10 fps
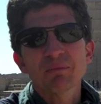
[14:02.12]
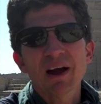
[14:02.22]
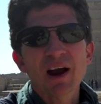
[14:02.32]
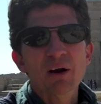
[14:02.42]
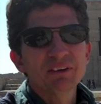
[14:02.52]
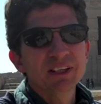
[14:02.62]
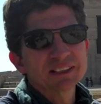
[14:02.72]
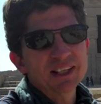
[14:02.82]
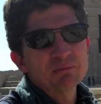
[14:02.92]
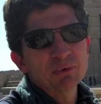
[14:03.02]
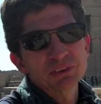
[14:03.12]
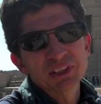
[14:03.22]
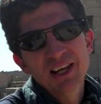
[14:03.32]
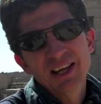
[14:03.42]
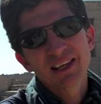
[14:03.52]
power in these temples
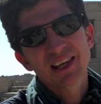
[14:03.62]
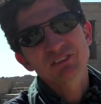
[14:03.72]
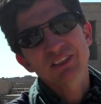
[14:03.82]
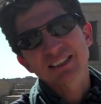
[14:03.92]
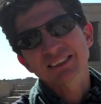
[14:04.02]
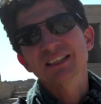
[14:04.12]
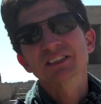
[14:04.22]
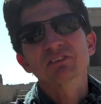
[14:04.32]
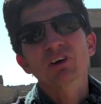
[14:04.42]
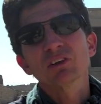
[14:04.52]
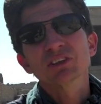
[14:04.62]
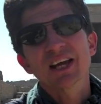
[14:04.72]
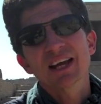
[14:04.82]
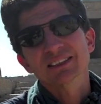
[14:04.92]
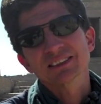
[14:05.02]
gives that sense of
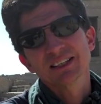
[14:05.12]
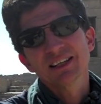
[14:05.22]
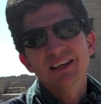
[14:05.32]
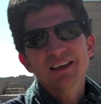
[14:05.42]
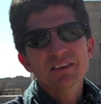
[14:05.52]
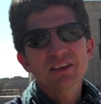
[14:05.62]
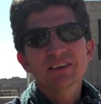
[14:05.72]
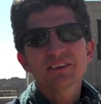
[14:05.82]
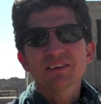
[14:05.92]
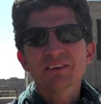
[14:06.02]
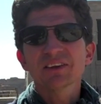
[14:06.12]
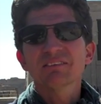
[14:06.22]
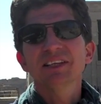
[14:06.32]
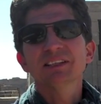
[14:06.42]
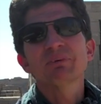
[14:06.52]
context, that
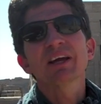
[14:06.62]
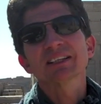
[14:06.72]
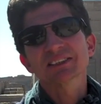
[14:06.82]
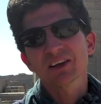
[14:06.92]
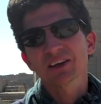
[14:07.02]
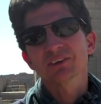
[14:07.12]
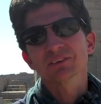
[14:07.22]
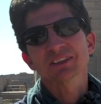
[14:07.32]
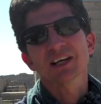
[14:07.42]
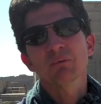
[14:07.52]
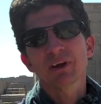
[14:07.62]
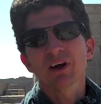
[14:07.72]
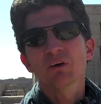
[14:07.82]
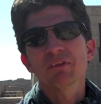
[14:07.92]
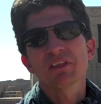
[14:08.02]
there are these bigger cycles that we
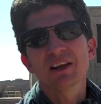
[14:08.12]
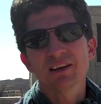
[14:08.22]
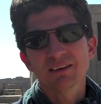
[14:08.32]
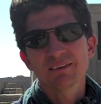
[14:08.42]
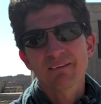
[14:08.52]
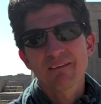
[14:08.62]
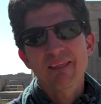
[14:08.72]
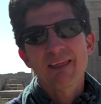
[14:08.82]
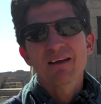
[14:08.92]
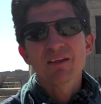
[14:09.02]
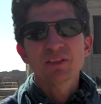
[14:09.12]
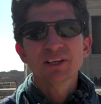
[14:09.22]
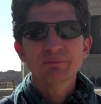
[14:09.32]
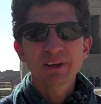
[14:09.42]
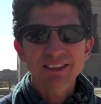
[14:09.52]
are within,
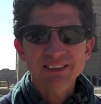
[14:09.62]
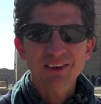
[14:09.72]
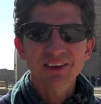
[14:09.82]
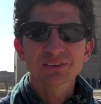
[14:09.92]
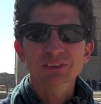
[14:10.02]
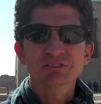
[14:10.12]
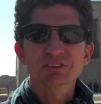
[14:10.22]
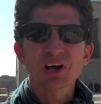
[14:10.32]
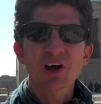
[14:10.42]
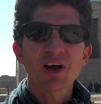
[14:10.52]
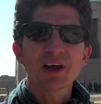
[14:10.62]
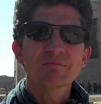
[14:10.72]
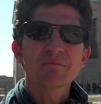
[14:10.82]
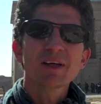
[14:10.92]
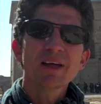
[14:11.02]
these bigger cycles of
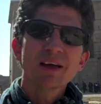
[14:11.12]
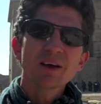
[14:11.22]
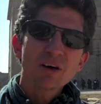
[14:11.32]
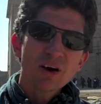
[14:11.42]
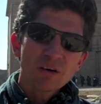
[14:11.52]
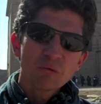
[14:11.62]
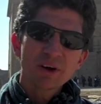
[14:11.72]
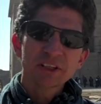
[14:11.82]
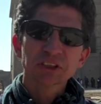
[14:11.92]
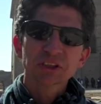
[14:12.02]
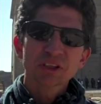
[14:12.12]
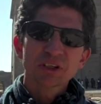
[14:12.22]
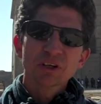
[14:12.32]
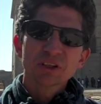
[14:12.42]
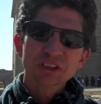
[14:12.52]
time which
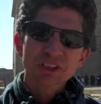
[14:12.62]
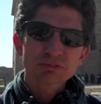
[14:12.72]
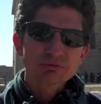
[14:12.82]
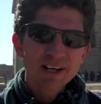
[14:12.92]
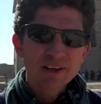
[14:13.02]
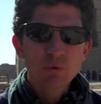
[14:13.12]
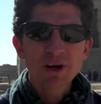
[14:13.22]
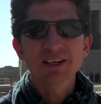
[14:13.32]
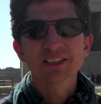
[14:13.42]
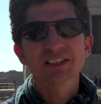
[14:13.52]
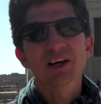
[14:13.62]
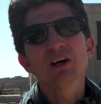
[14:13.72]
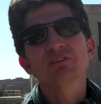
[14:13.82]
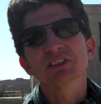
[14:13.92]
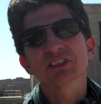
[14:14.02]
just really witness and
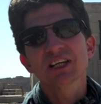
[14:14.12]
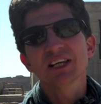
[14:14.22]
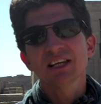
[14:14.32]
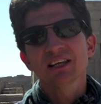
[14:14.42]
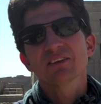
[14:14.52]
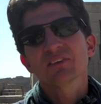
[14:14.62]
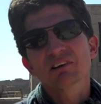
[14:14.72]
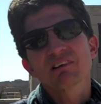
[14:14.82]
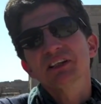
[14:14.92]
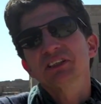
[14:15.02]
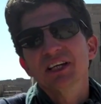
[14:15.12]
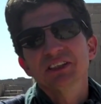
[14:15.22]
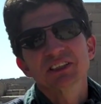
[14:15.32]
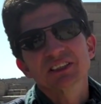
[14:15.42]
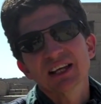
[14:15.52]
oversee the great
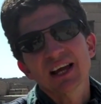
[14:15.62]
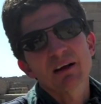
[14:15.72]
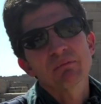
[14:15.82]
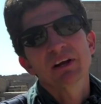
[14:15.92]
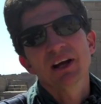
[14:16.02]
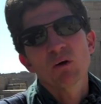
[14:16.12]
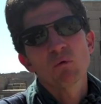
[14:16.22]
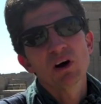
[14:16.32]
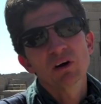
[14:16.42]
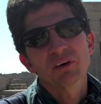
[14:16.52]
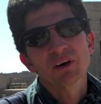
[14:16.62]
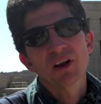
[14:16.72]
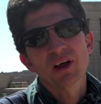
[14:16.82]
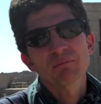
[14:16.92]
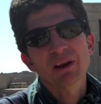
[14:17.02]
changes that happen in our world and
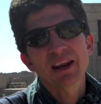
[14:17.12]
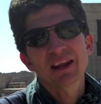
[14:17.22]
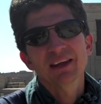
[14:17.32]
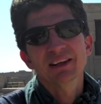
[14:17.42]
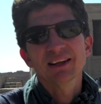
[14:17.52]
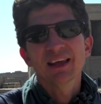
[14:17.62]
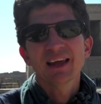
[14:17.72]
on our planet and